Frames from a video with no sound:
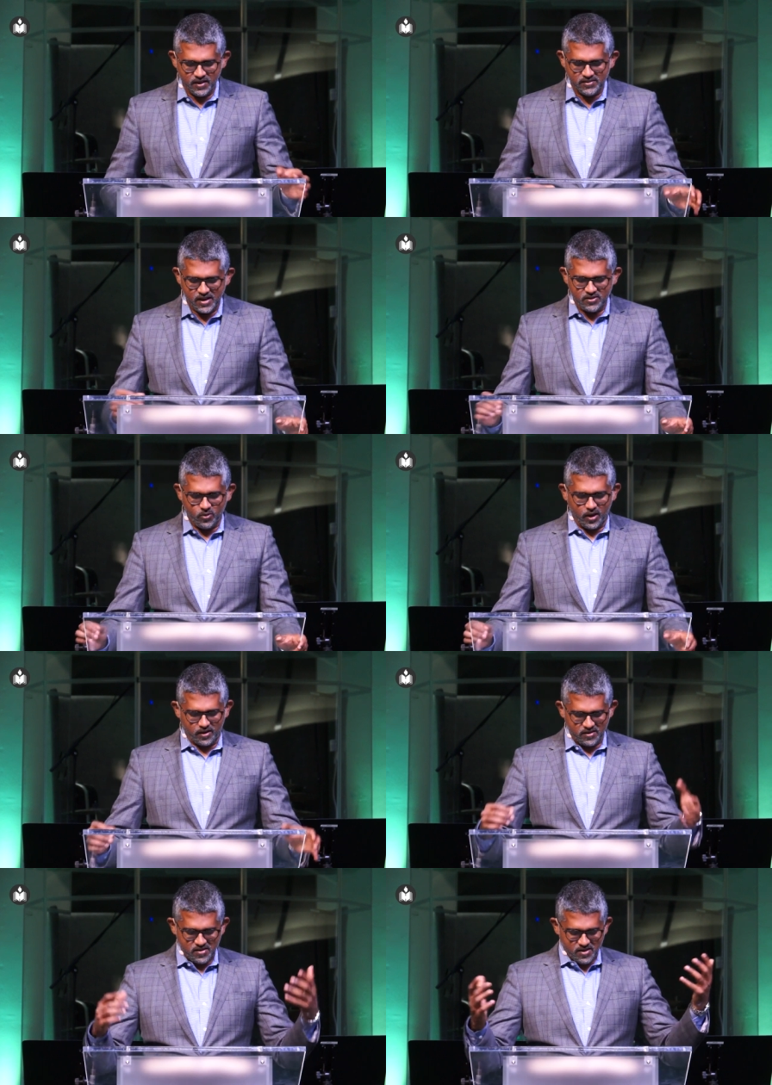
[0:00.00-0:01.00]
he says
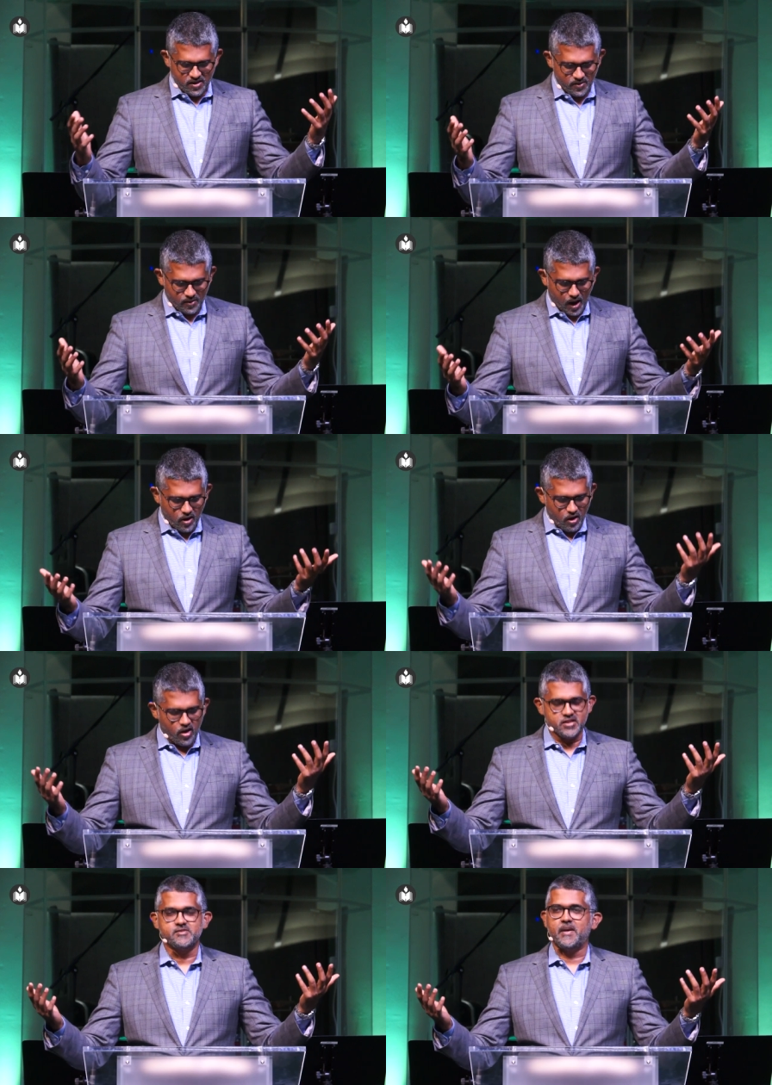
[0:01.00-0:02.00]
what? How
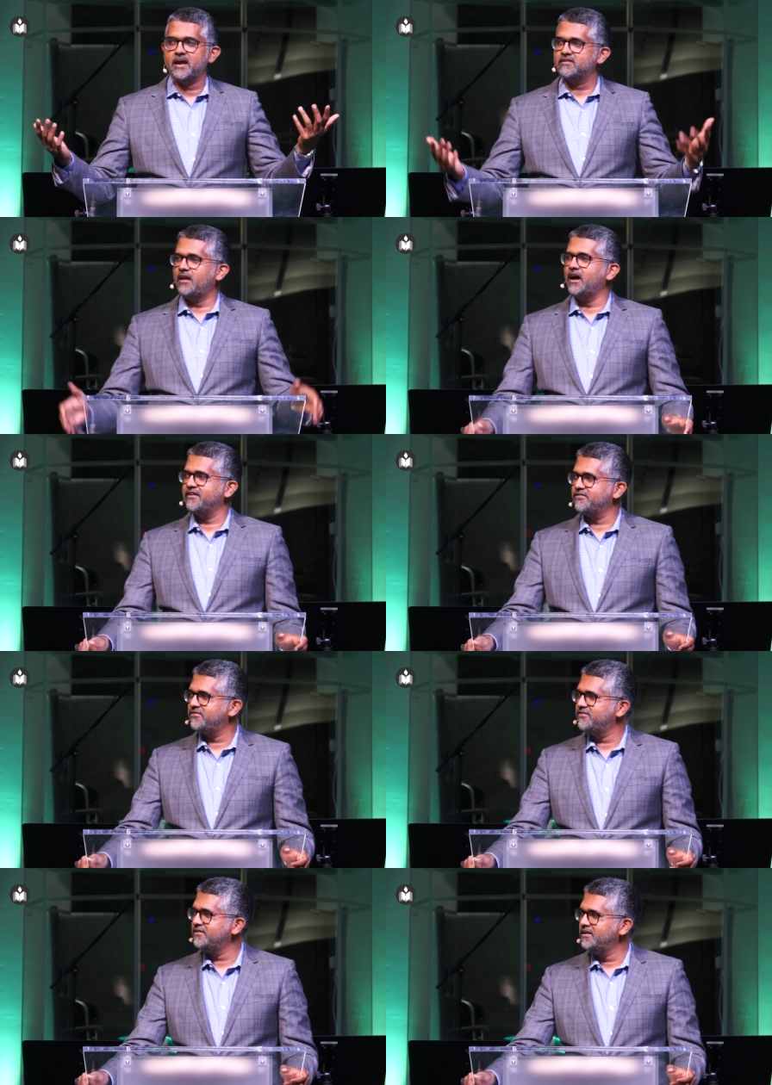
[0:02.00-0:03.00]
long is man's life?
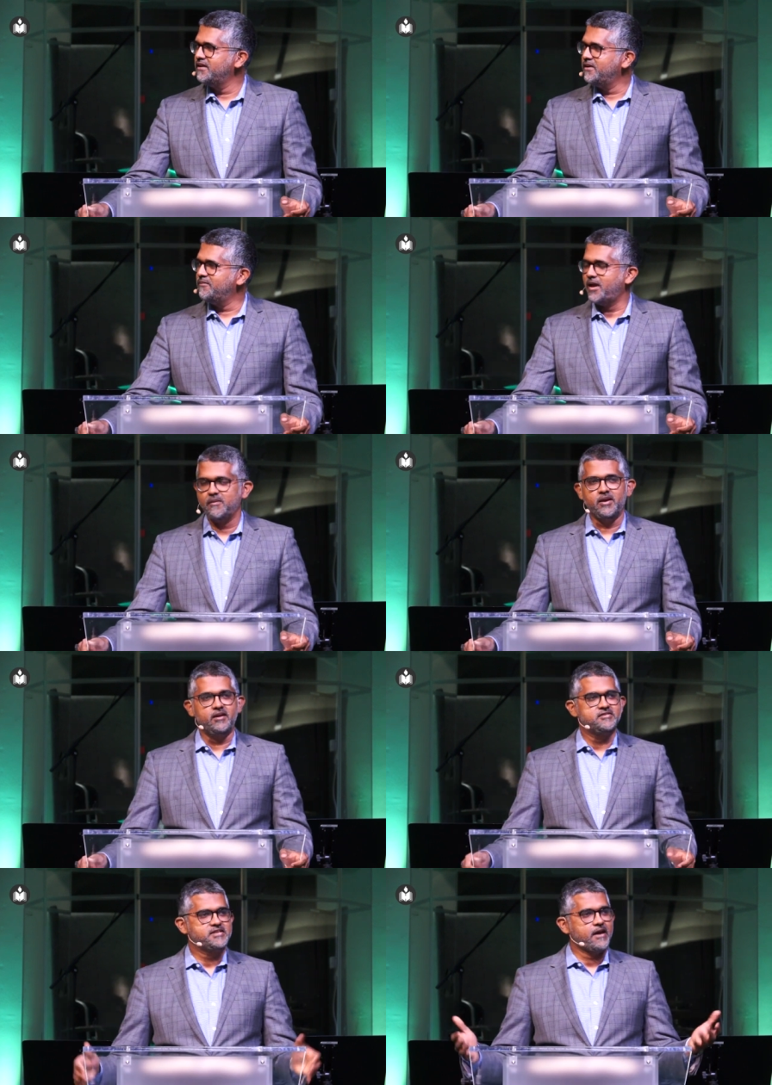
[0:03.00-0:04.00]

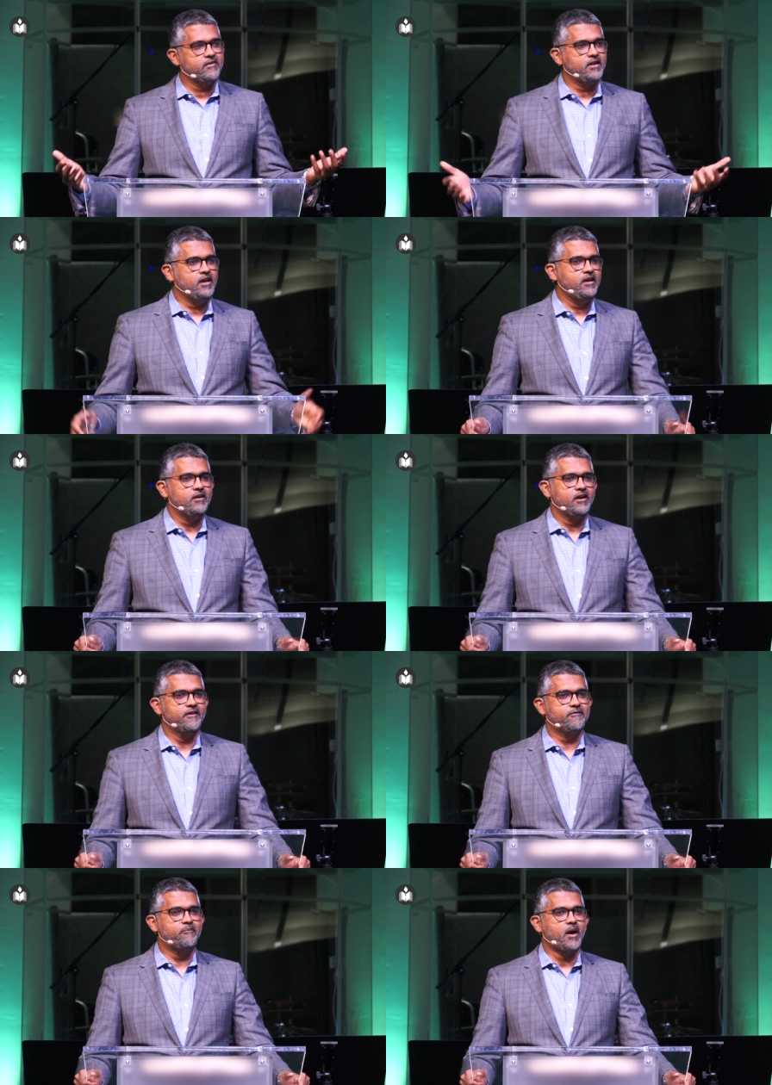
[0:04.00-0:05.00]
Maybe seventy,
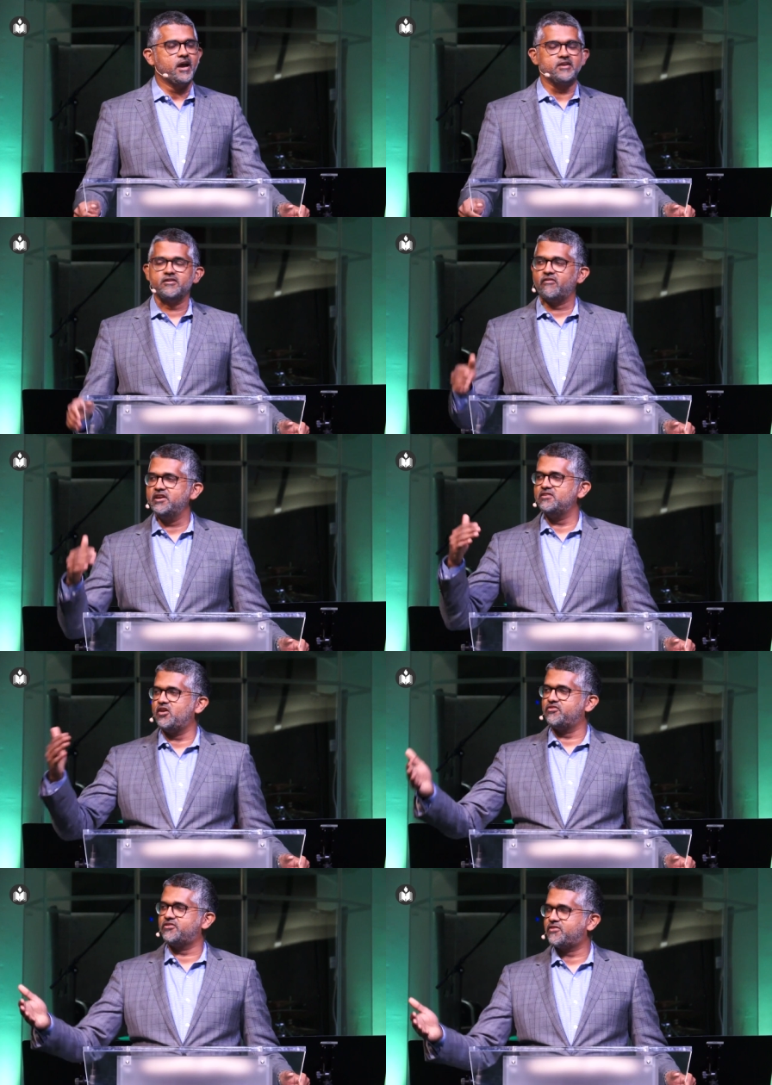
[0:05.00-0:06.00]
if by
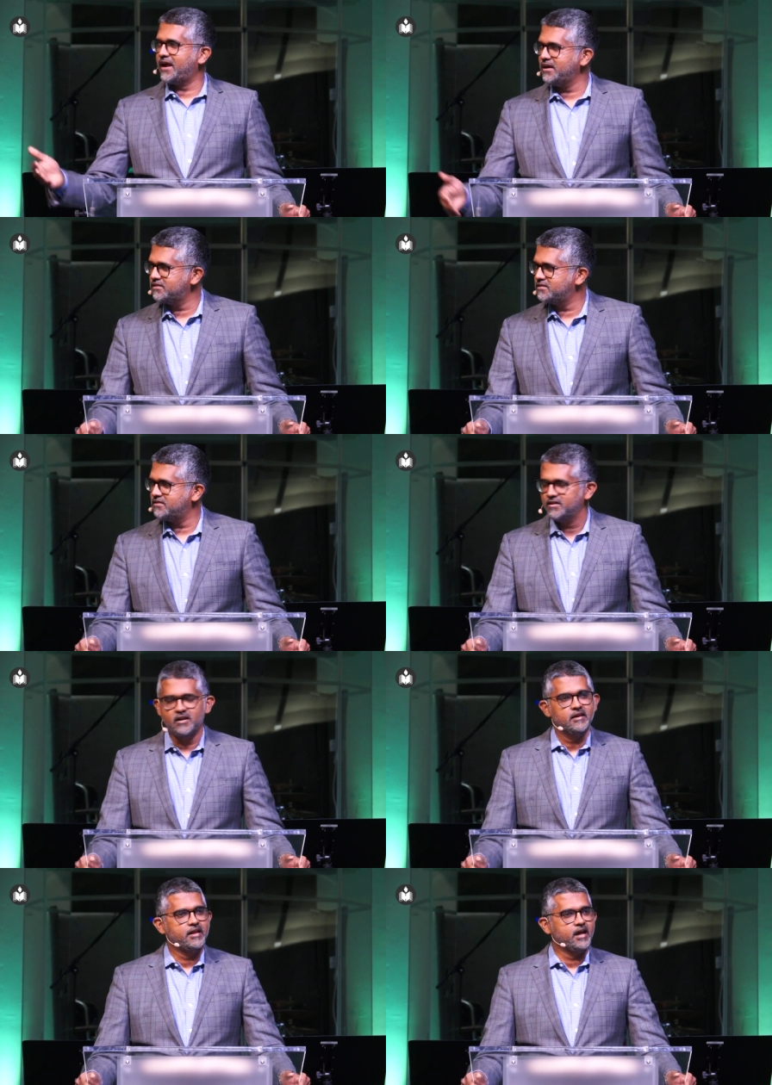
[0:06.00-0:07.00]
reason of strength,
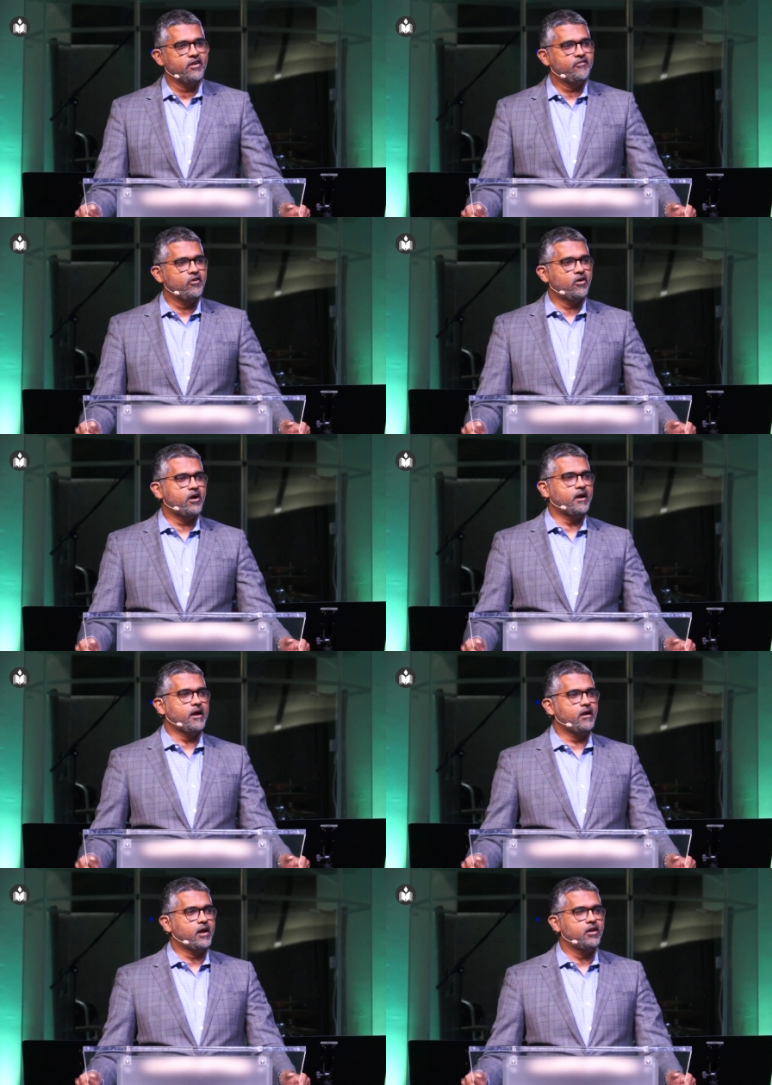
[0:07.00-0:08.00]
that if you are
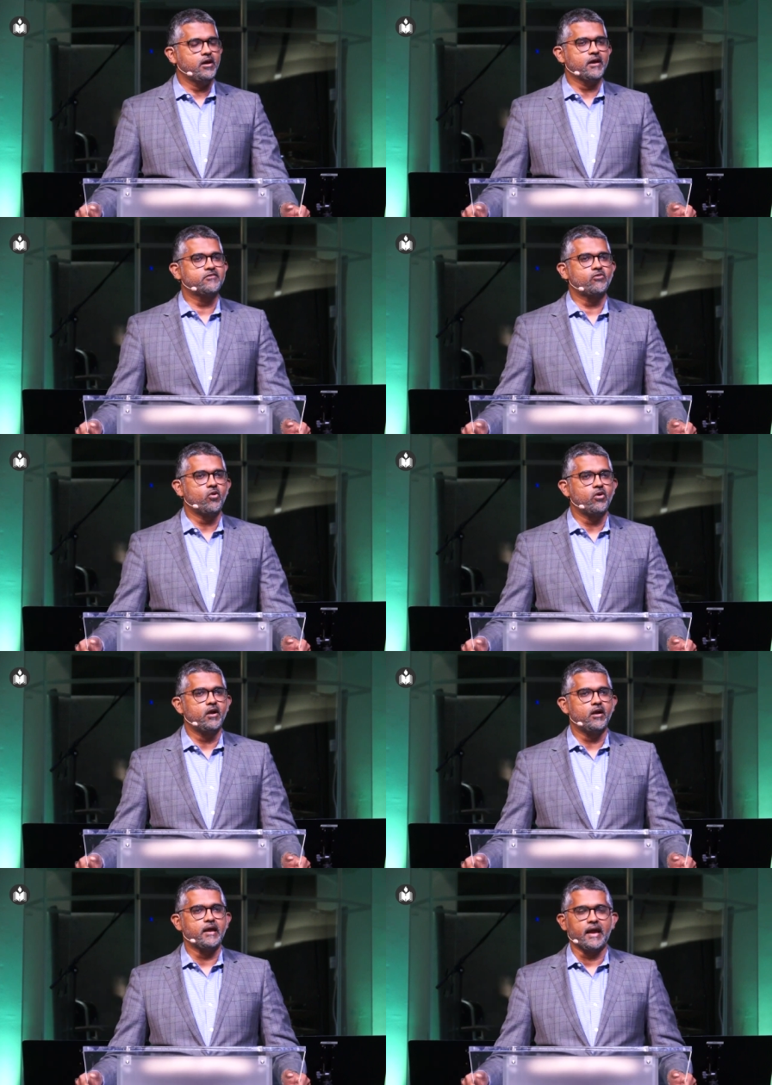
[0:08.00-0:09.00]
a, an
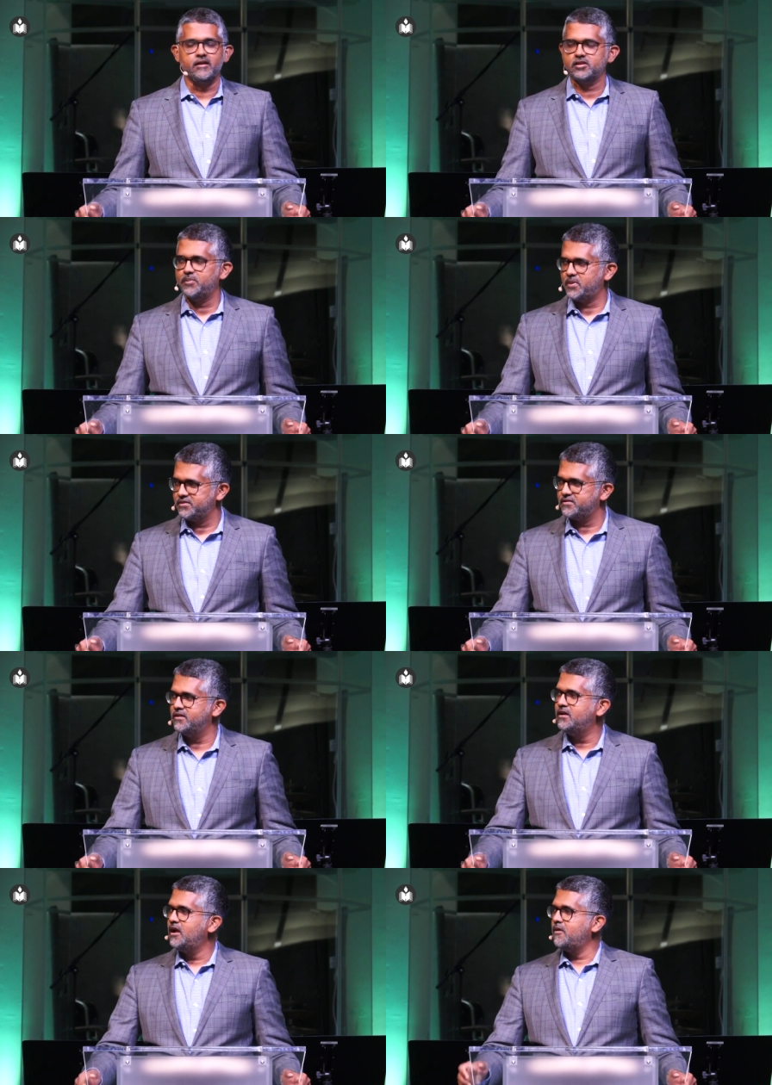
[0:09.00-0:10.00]
extraordinarily healthy
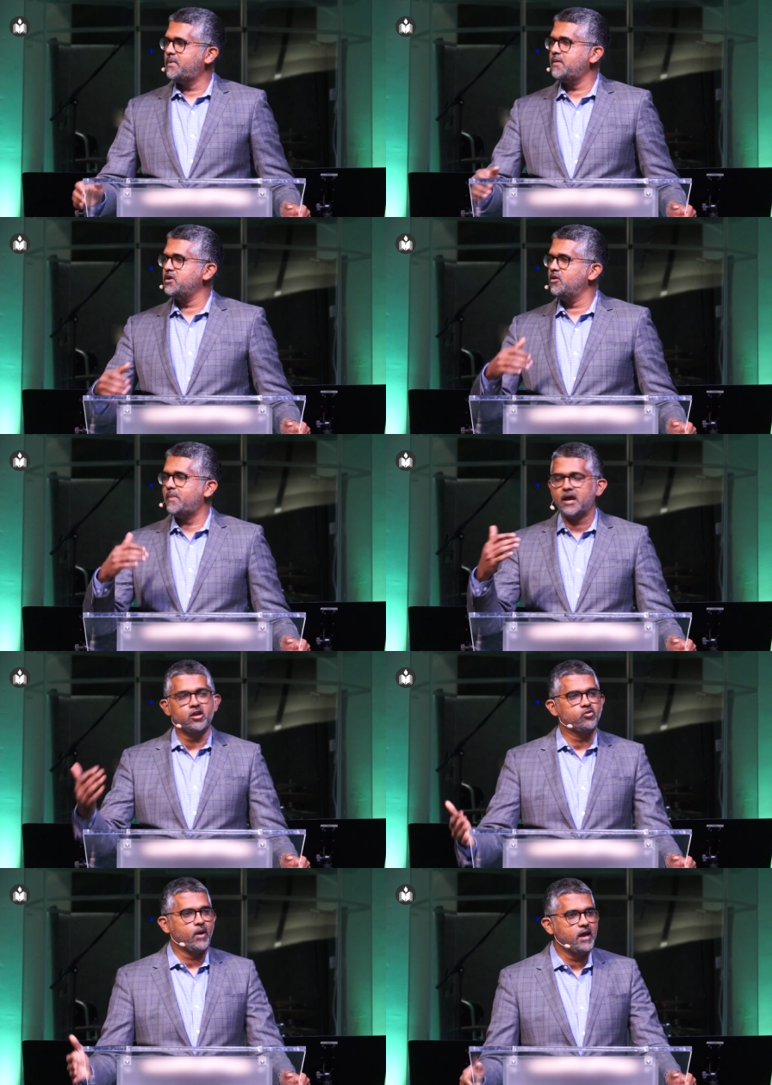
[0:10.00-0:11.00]
person, maybe you'll
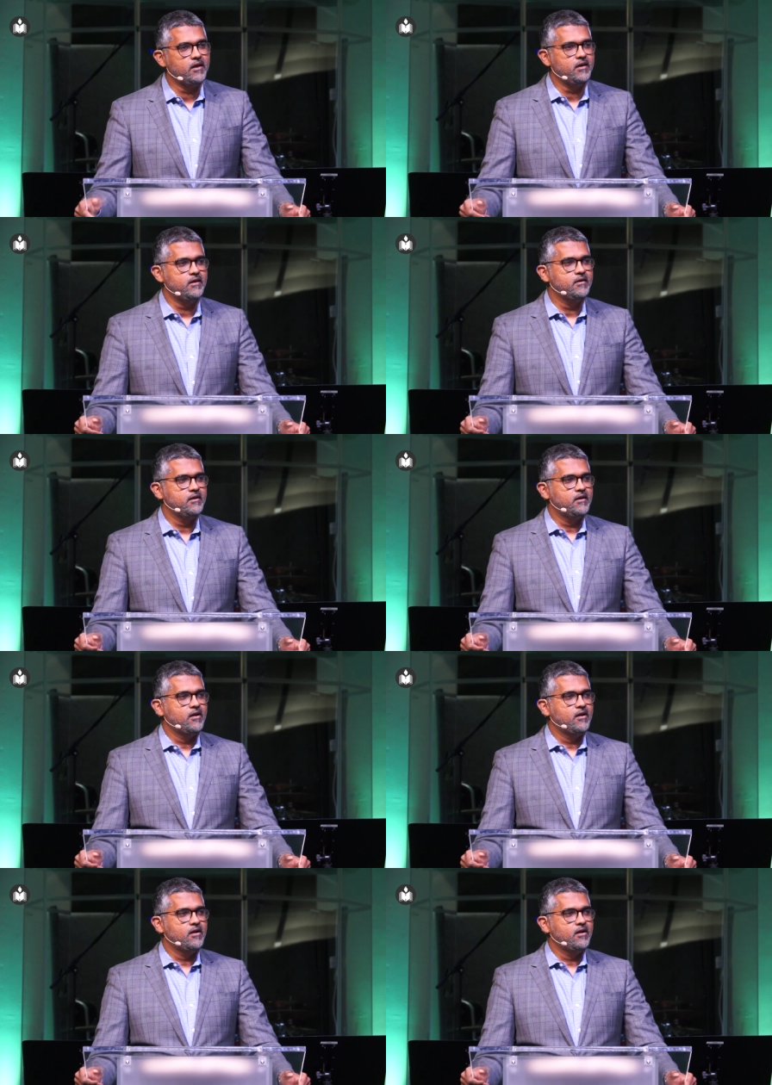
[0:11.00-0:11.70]
make it to eighty.